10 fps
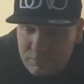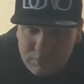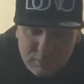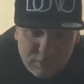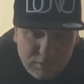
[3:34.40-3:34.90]

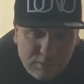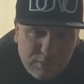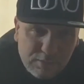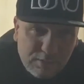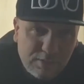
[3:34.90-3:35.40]

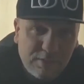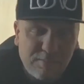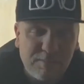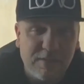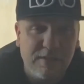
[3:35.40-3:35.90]

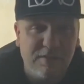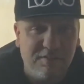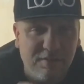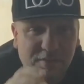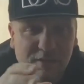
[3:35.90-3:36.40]

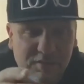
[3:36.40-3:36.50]
(silent)